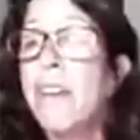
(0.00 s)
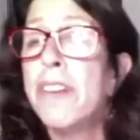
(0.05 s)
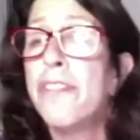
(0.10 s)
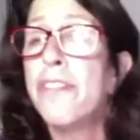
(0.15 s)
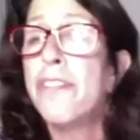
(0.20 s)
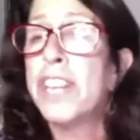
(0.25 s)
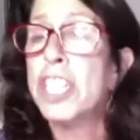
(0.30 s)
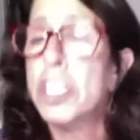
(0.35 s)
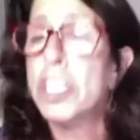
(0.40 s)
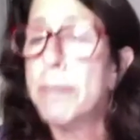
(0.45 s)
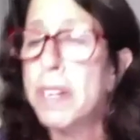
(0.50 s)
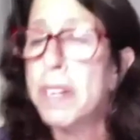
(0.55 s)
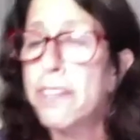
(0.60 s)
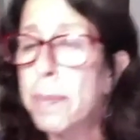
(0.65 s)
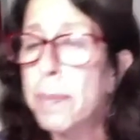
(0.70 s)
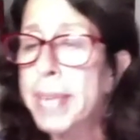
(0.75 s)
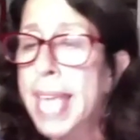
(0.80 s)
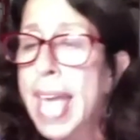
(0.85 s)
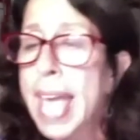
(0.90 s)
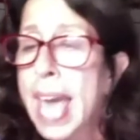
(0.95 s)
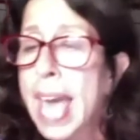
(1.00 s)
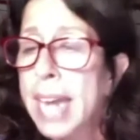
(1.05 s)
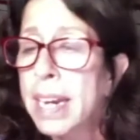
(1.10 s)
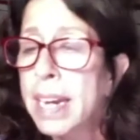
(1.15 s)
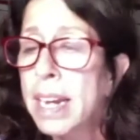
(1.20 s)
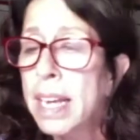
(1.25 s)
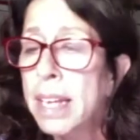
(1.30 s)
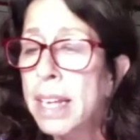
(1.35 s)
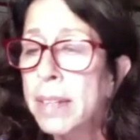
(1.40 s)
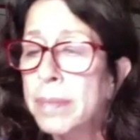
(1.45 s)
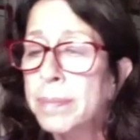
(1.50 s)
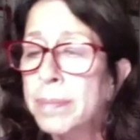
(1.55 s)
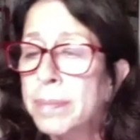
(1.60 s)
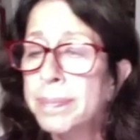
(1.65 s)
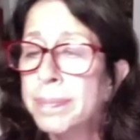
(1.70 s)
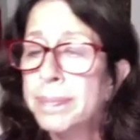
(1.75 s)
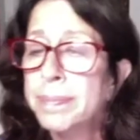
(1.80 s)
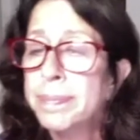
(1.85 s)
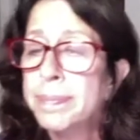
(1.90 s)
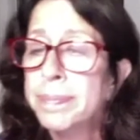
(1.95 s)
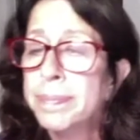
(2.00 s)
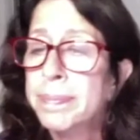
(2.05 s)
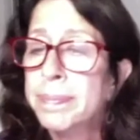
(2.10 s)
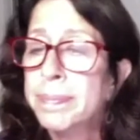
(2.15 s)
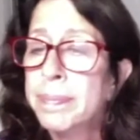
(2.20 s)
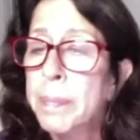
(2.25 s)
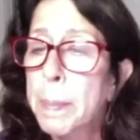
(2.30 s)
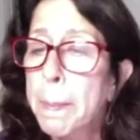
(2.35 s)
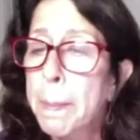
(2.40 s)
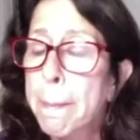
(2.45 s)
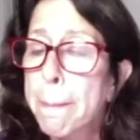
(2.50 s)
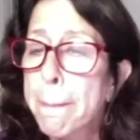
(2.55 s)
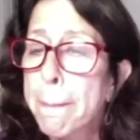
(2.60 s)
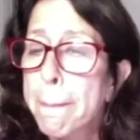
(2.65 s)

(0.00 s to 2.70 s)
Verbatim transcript: Fichman from Canada. There we go.